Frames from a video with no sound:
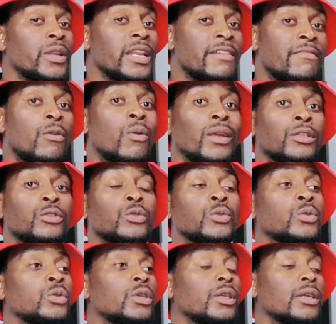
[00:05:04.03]
will never want
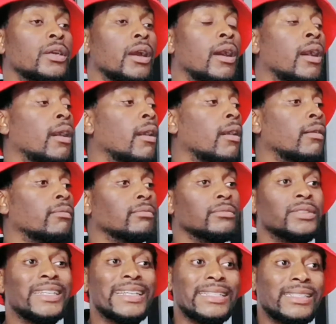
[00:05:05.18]
to
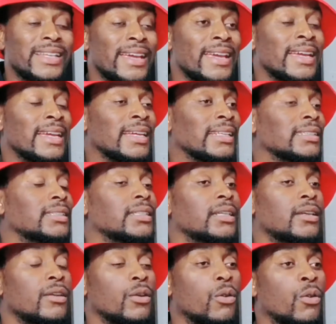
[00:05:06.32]
take a stand
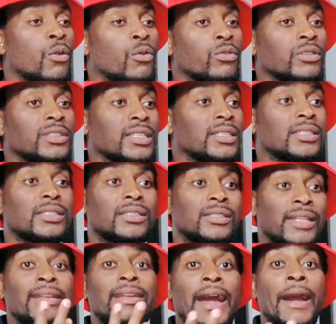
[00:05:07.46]
or just
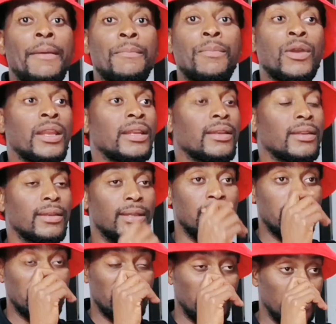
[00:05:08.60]
stand up
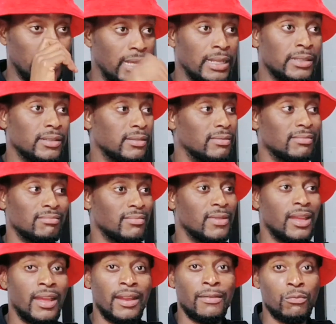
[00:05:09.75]
and
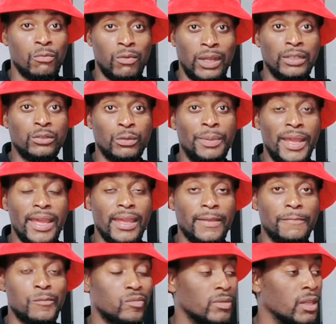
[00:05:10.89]
want to
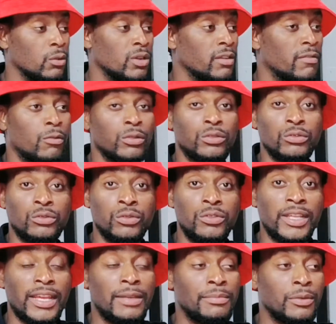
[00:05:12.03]
pay. They will never want to do
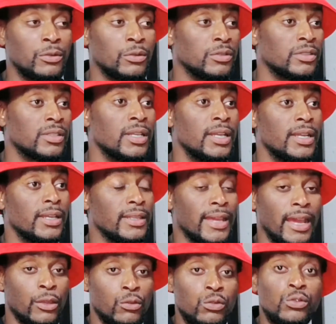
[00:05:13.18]
that because they
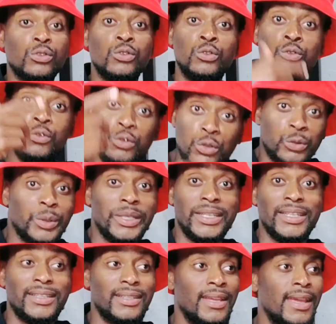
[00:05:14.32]
are used to you
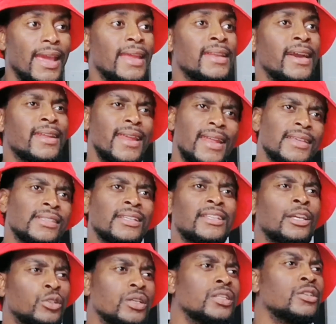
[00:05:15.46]
doing it. And I realized that
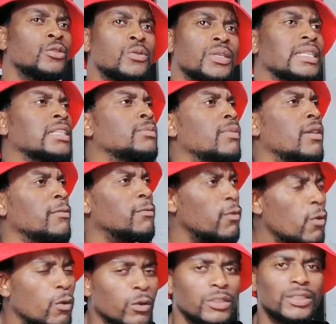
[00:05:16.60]
actually, you know what, it's my
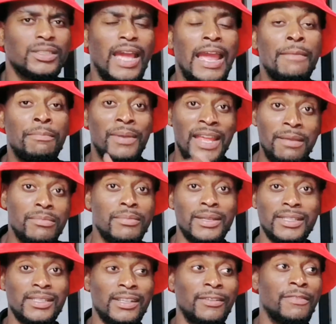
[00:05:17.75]
fault. I blamed
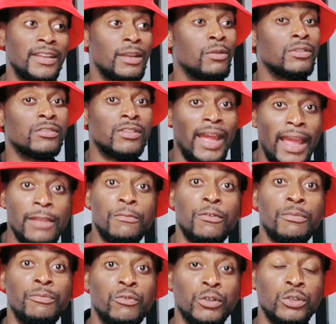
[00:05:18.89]
myself, and I was right
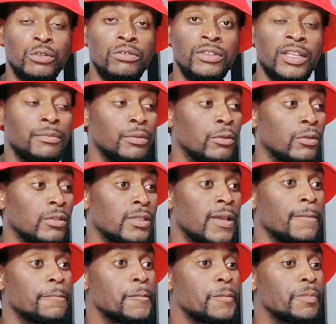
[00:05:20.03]
for doing that because
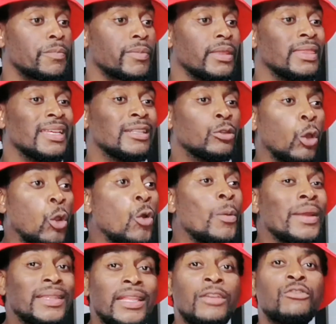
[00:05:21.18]
ni
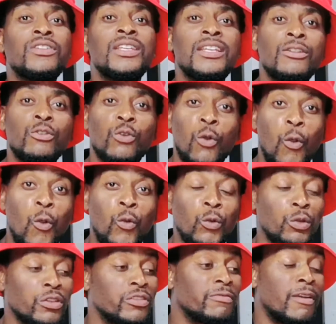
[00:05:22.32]
tolovete swilo
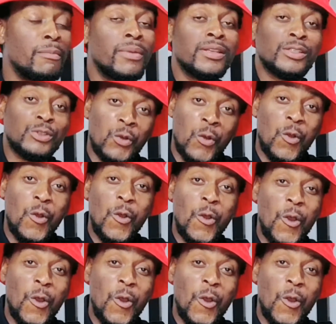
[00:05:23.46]
kuri swi famba so